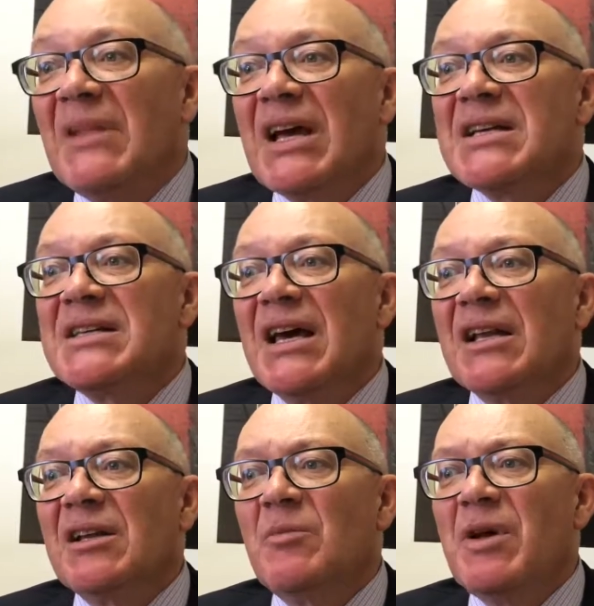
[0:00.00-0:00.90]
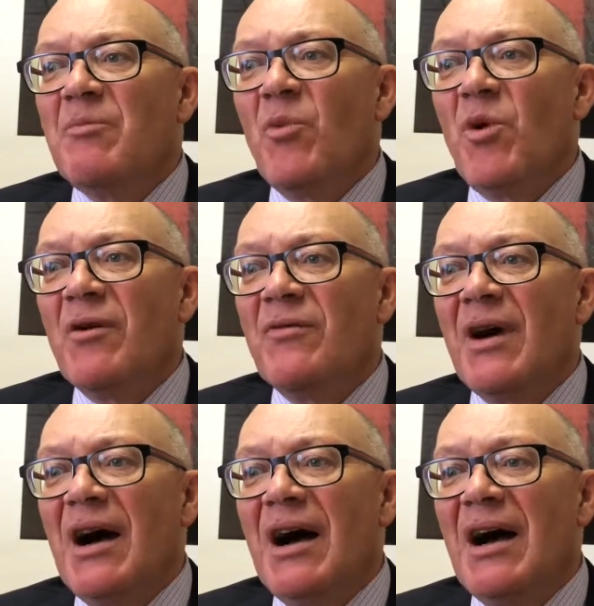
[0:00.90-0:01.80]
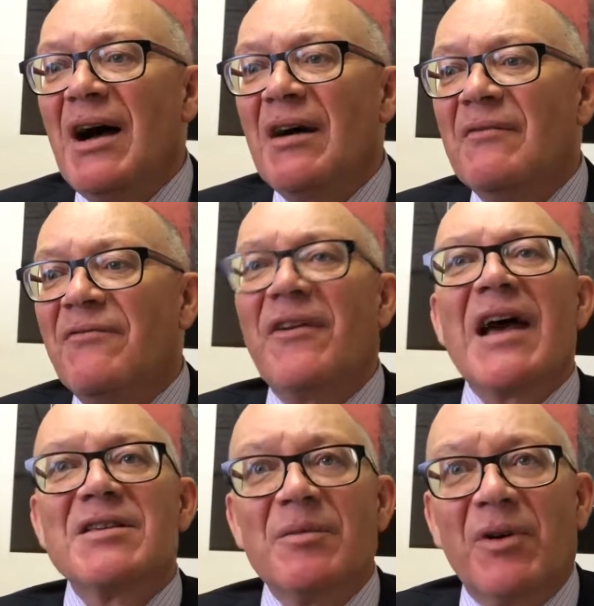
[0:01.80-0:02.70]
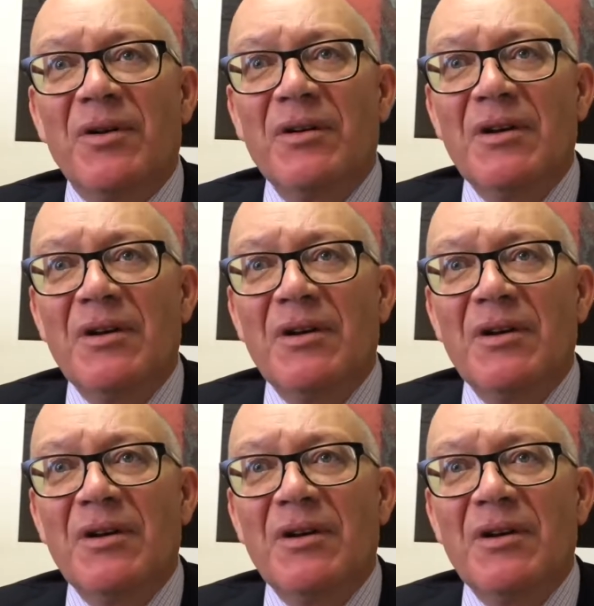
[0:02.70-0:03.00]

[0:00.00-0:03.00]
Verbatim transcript: like I say, a little bit more uh, flexible